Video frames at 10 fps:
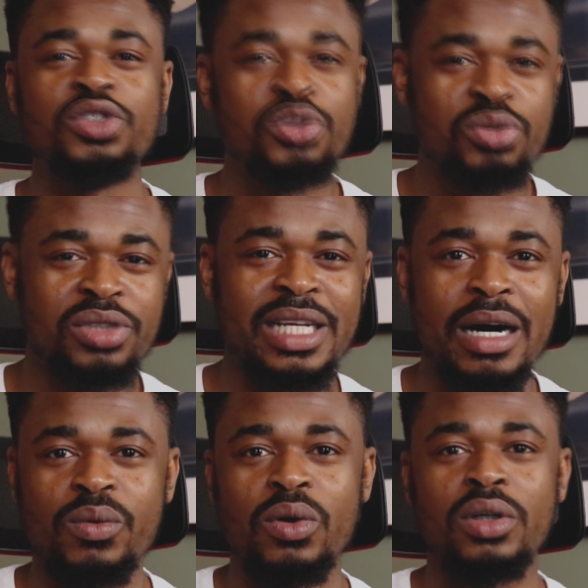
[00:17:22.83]
use
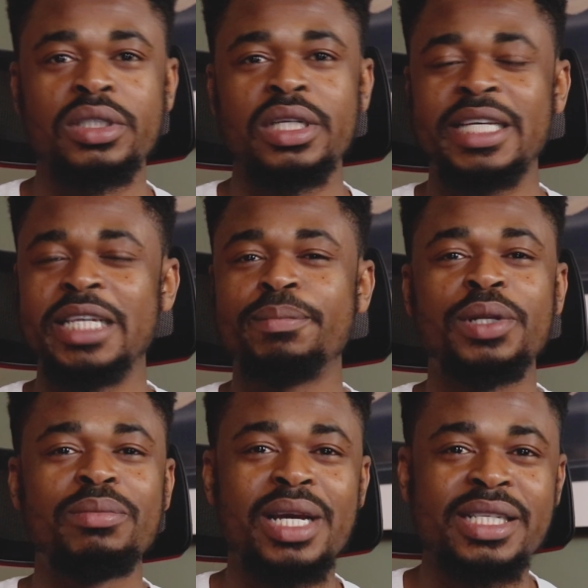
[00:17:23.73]
that one,
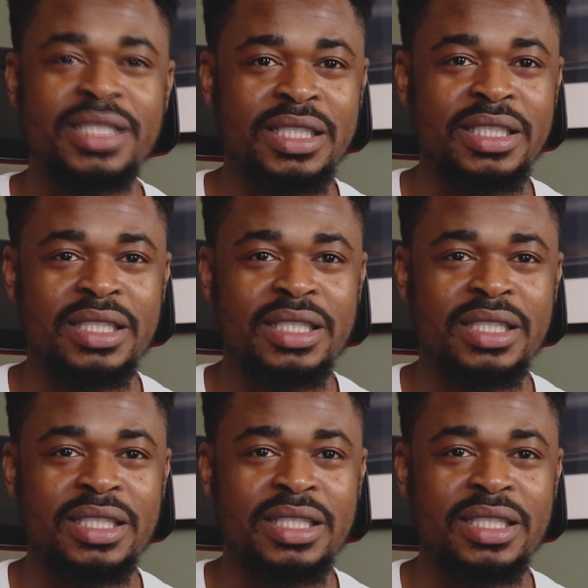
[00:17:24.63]
implement